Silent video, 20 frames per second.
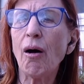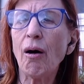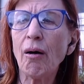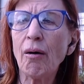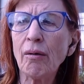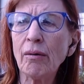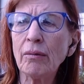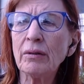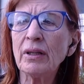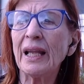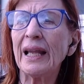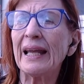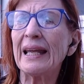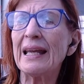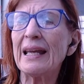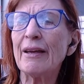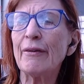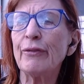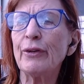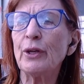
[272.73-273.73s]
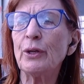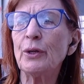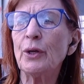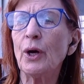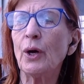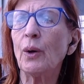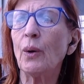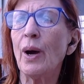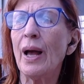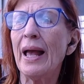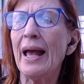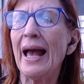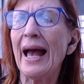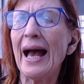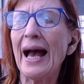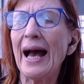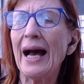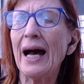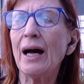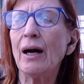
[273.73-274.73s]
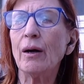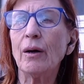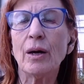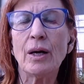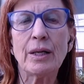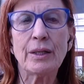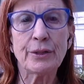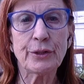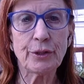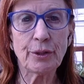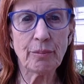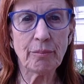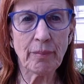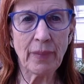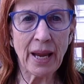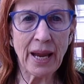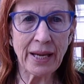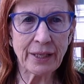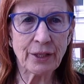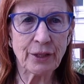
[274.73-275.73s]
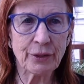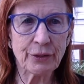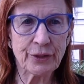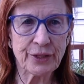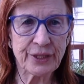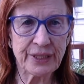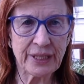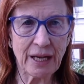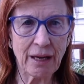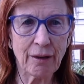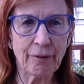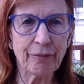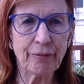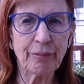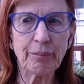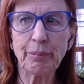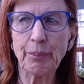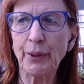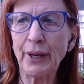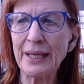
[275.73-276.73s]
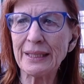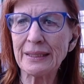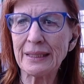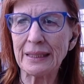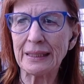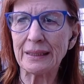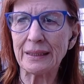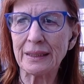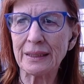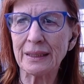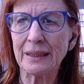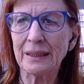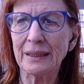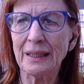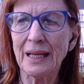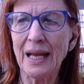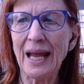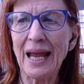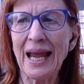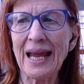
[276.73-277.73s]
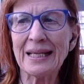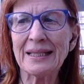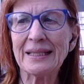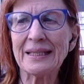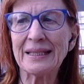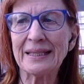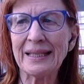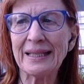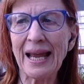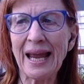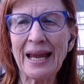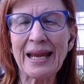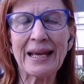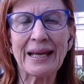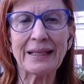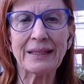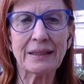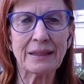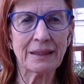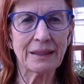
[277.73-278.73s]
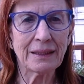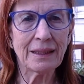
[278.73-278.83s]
only if you know how to make yourself present and say it